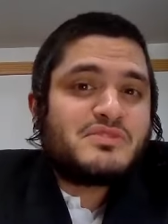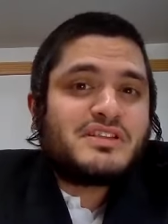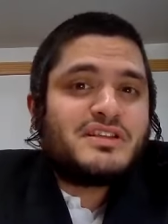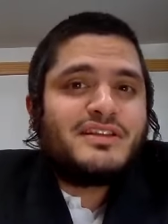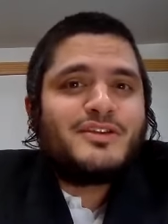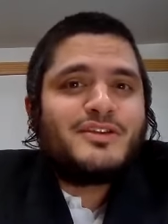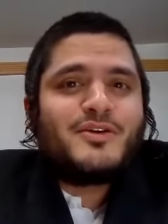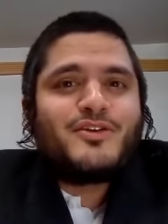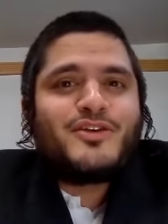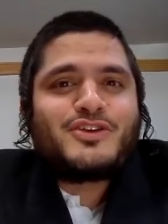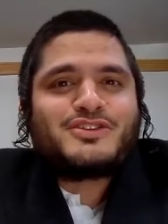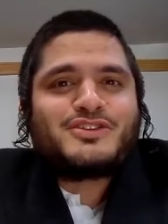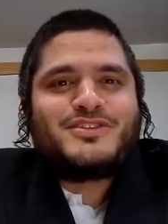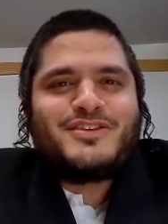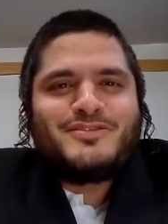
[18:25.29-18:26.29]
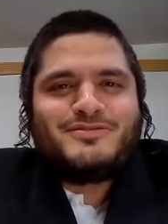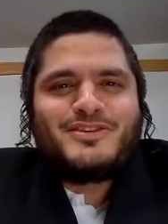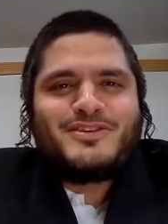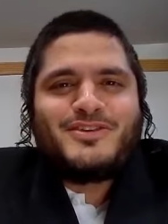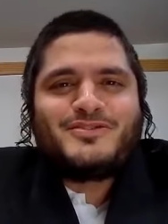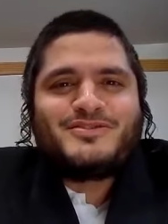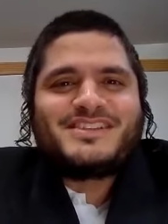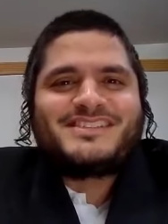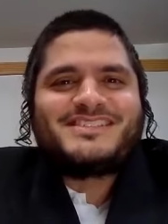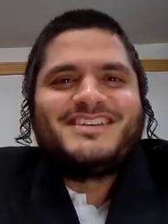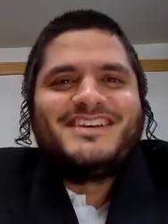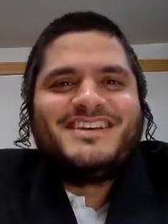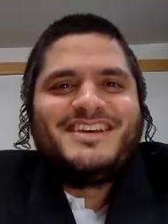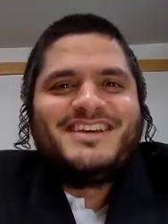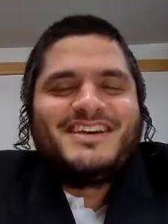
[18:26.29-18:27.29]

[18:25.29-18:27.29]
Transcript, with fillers: I'm still in no rush to run for office.